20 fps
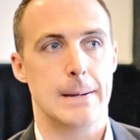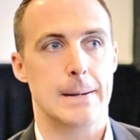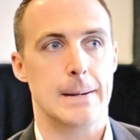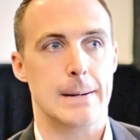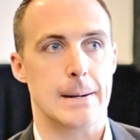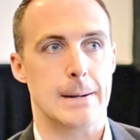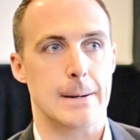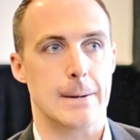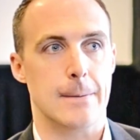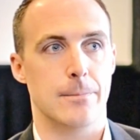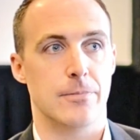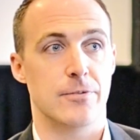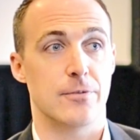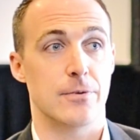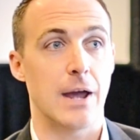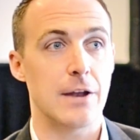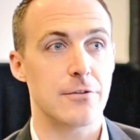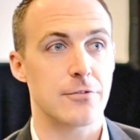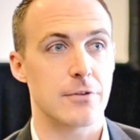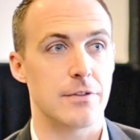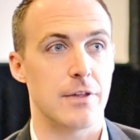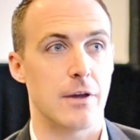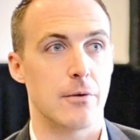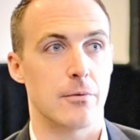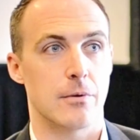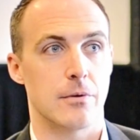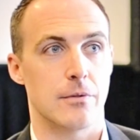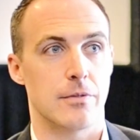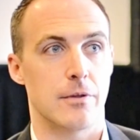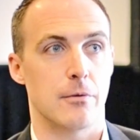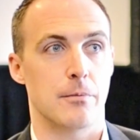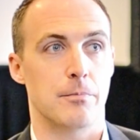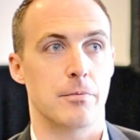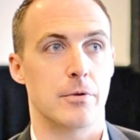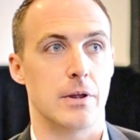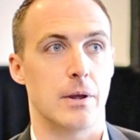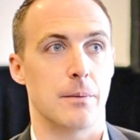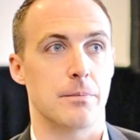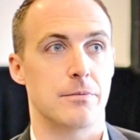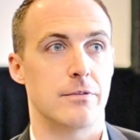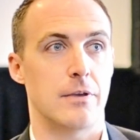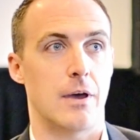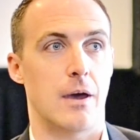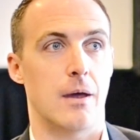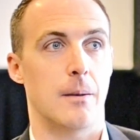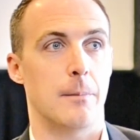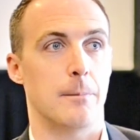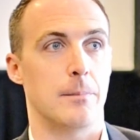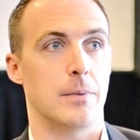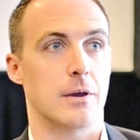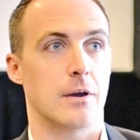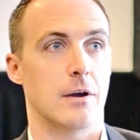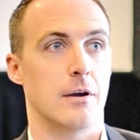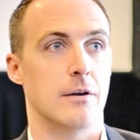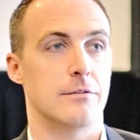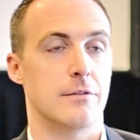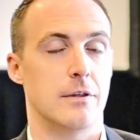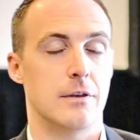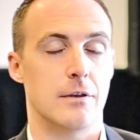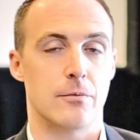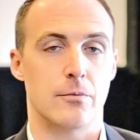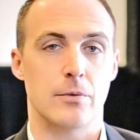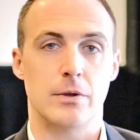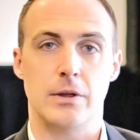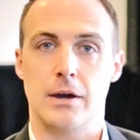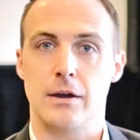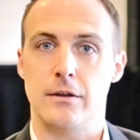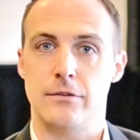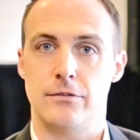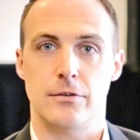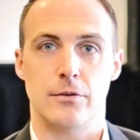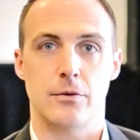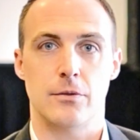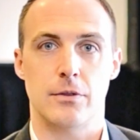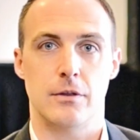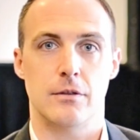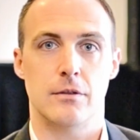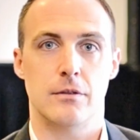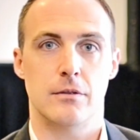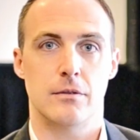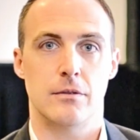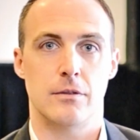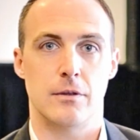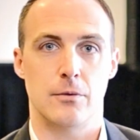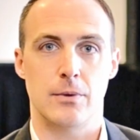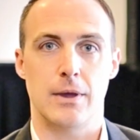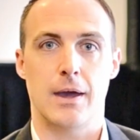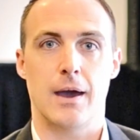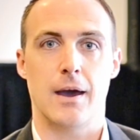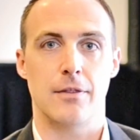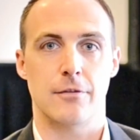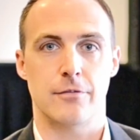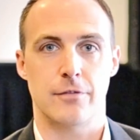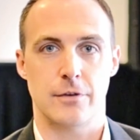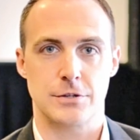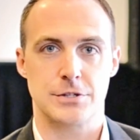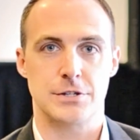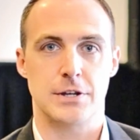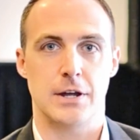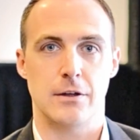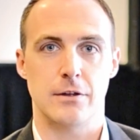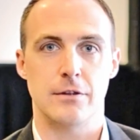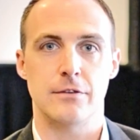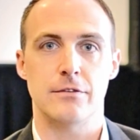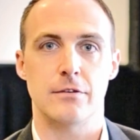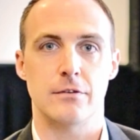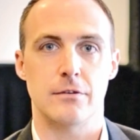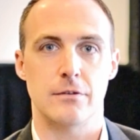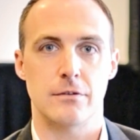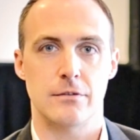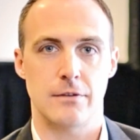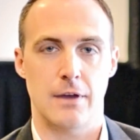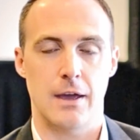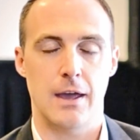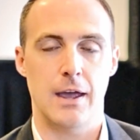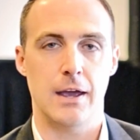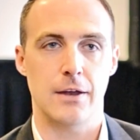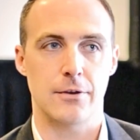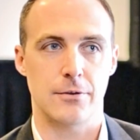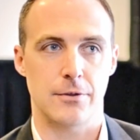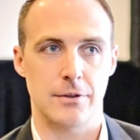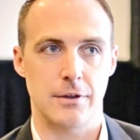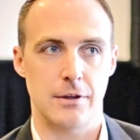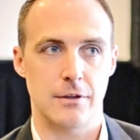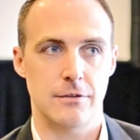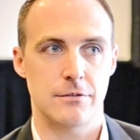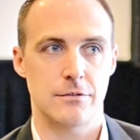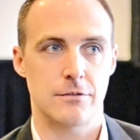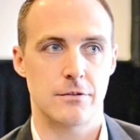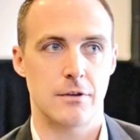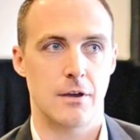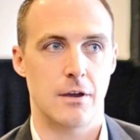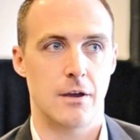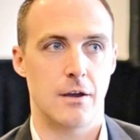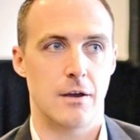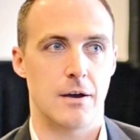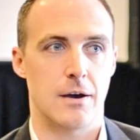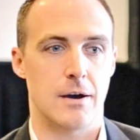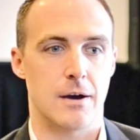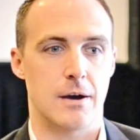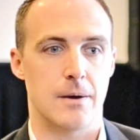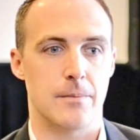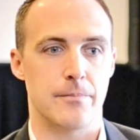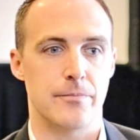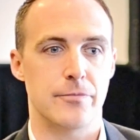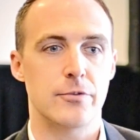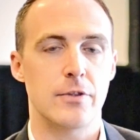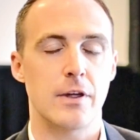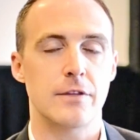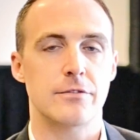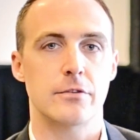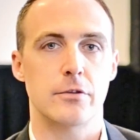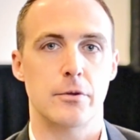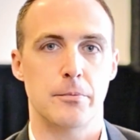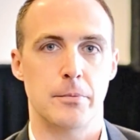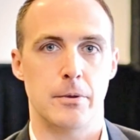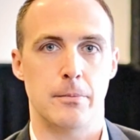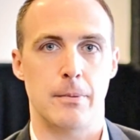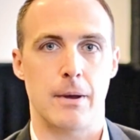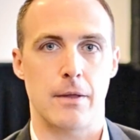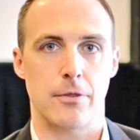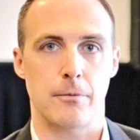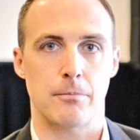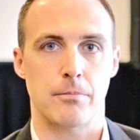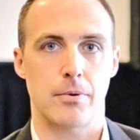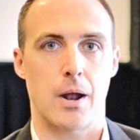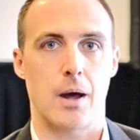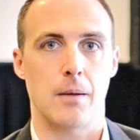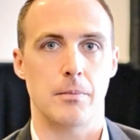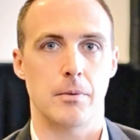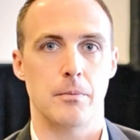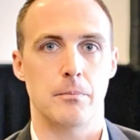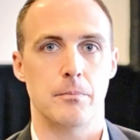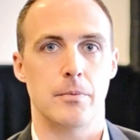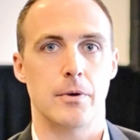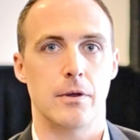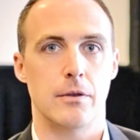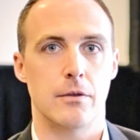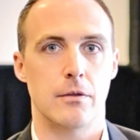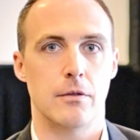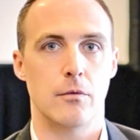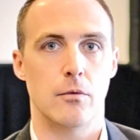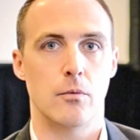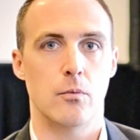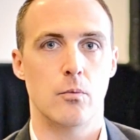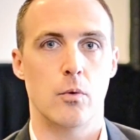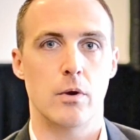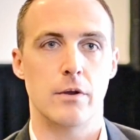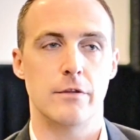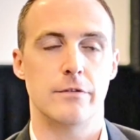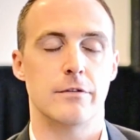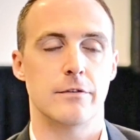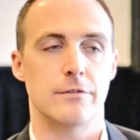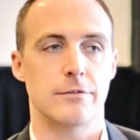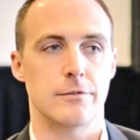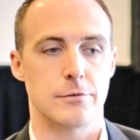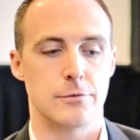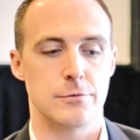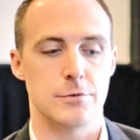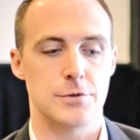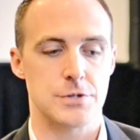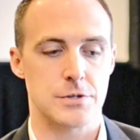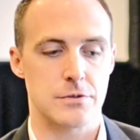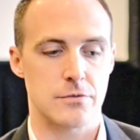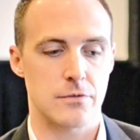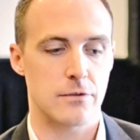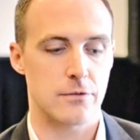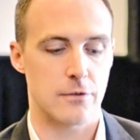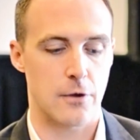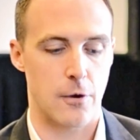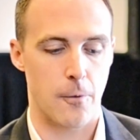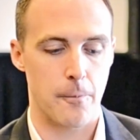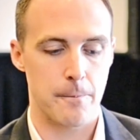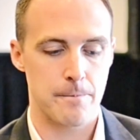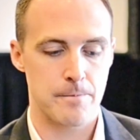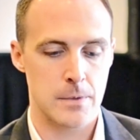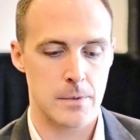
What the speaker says: So naturally they were pretty upset because they didn't realize that we had the functionality to handle this. So that's a little bit about the problem, but what is the solution? So